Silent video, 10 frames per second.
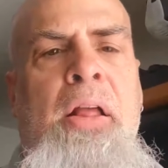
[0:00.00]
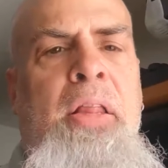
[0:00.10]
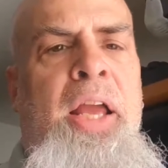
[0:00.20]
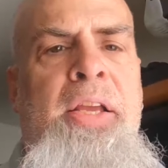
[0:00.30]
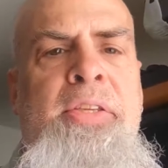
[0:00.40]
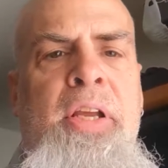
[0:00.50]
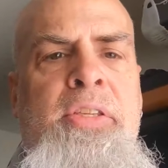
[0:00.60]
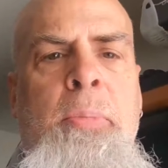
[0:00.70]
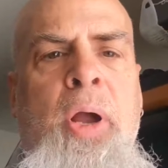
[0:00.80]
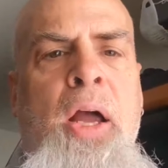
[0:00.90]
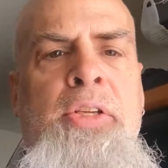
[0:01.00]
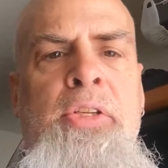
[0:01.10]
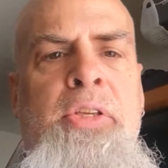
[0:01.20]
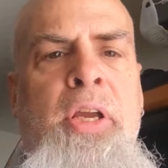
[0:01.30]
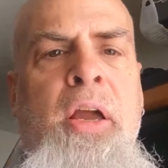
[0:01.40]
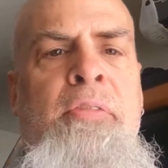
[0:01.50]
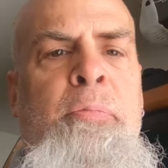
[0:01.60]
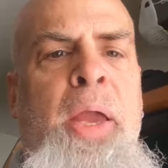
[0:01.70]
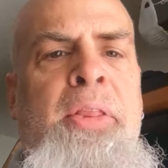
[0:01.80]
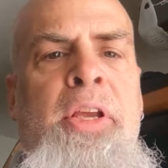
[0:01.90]
like I said, subconsciously
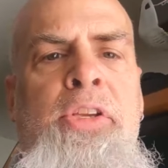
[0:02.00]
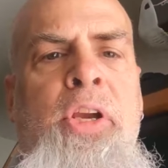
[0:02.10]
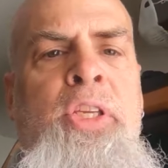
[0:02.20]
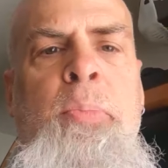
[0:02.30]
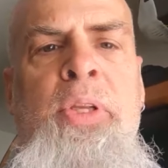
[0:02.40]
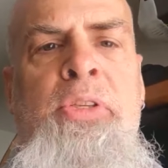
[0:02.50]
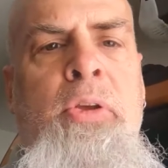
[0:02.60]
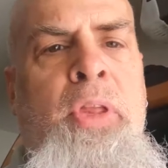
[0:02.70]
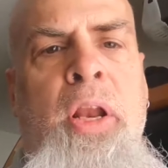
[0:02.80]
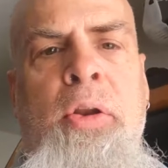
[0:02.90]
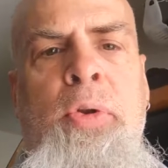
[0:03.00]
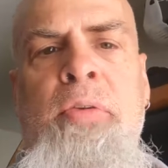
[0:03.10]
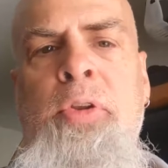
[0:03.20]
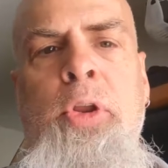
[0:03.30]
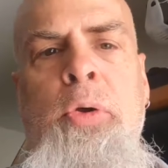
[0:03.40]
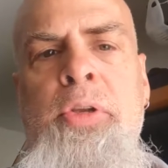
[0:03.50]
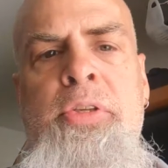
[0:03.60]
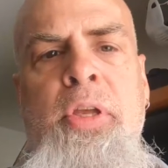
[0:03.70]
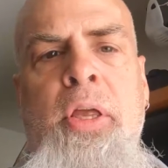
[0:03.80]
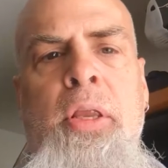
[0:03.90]
I've made the adjustments so that I don't even
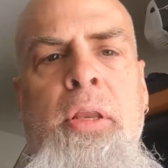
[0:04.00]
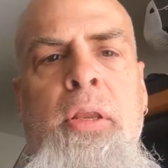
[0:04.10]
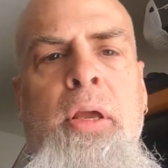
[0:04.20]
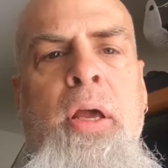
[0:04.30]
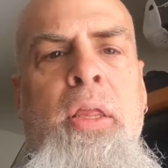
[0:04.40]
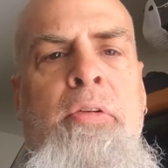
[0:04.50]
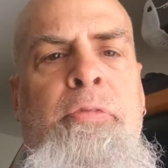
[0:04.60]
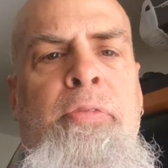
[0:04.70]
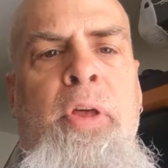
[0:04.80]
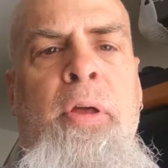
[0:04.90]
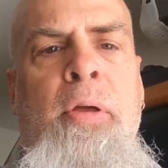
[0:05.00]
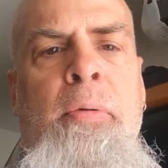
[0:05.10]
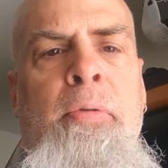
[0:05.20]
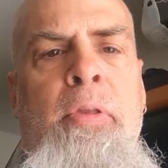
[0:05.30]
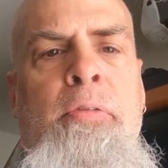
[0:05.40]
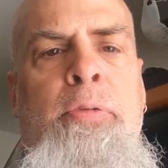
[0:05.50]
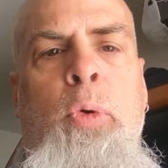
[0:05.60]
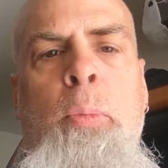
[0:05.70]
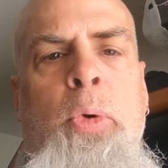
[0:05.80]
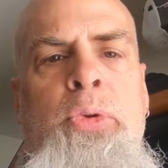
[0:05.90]
notice that the
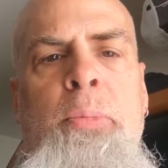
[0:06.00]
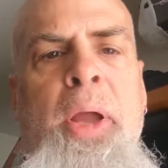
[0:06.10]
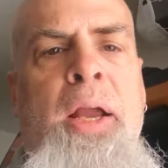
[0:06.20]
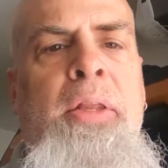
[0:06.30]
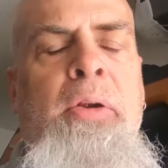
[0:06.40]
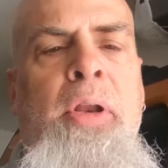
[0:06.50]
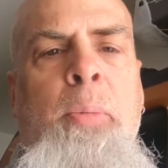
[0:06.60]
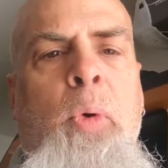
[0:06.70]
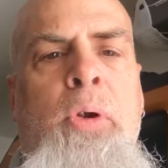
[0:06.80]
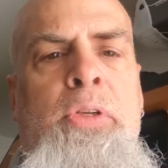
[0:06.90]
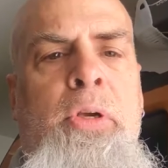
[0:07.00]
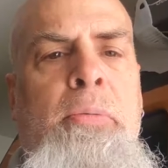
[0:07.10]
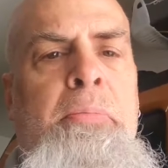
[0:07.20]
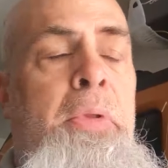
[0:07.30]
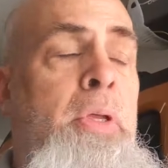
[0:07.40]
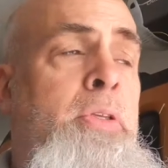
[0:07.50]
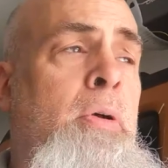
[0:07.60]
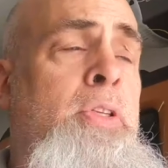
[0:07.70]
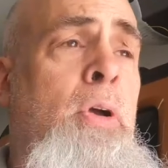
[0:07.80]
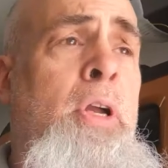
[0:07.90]
floorboards are back there anymore. So
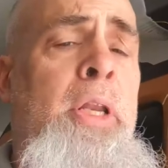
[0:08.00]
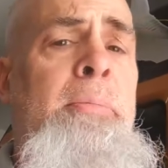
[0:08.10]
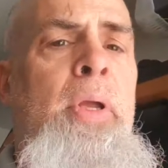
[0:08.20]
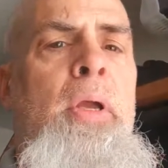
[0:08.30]
it's all good.